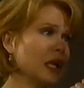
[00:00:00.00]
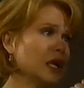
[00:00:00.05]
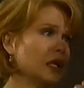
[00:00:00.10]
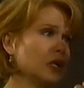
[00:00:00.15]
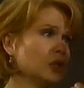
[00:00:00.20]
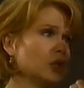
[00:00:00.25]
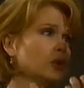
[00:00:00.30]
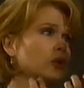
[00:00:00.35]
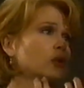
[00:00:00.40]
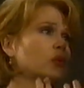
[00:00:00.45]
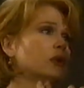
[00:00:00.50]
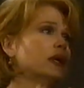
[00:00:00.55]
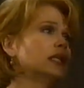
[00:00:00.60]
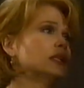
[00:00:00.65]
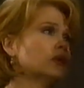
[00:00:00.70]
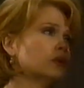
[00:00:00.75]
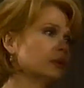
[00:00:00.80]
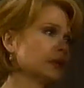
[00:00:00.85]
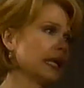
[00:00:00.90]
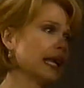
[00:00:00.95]
Look, we
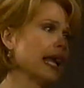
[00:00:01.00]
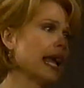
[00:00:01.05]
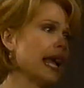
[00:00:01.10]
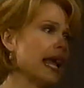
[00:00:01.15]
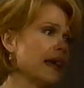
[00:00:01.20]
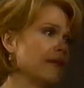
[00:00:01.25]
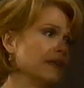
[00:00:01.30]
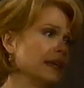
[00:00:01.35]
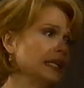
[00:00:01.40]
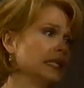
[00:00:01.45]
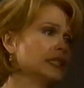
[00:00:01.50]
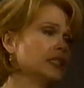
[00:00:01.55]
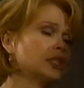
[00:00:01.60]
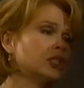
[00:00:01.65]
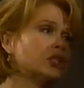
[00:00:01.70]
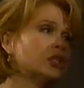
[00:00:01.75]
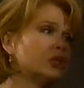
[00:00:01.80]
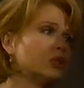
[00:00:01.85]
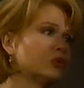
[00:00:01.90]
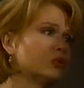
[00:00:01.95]
don't have any
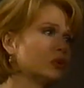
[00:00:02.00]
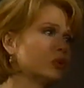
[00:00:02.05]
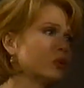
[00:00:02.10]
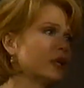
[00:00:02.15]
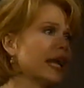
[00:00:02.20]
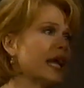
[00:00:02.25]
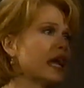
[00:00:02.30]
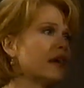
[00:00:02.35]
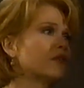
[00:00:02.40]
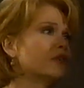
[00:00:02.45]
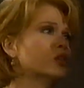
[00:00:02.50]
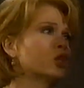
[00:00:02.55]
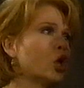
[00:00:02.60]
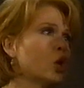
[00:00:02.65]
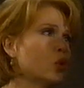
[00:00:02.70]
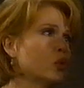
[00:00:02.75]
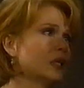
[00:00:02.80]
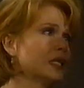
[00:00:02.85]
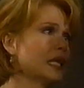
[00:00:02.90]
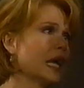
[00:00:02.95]
children. We have
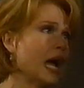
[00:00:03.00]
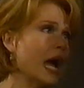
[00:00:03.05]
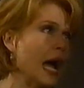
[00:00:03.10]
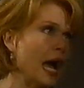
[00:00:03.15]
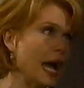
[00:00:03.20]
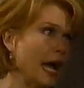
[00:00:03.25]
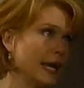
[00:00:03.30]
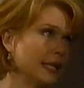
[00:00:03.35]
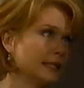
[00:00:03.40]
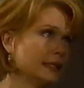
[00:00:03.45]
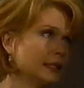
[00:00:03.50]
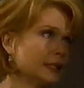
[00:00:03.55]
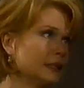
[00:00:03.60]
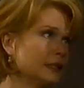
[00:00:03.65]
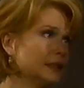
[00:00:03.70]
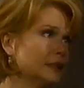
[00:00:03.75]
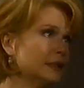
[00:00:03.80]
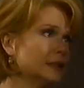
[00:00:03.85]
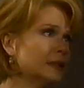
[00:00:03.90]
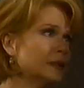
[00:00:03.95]
no ties.
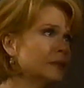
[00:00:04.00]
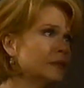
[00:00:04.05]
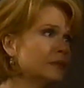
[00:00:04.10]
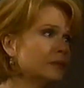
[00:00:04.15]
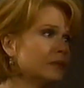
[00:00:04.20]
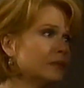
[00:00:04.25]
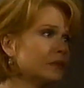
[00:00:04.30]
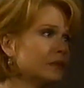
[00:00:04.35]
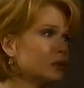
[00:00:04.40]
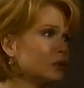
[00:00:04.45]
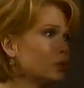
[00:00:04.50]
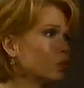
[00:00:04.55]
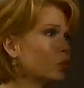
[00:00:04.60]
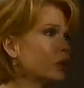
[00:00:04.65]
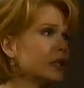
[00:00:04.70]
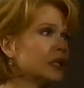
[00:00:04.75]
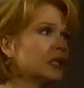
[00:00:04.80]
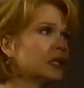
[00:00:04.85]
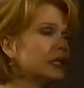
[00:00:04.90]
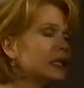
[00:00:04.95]

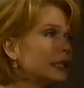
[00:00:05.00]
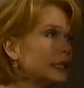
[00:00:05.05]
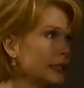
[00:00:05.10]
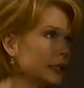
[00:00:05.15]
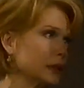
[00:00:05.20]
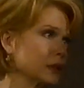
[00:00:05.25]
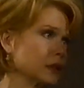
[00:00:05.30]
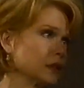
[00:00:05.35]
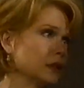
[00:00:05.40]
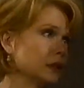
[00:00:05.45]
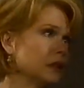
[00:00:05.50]
We're clear.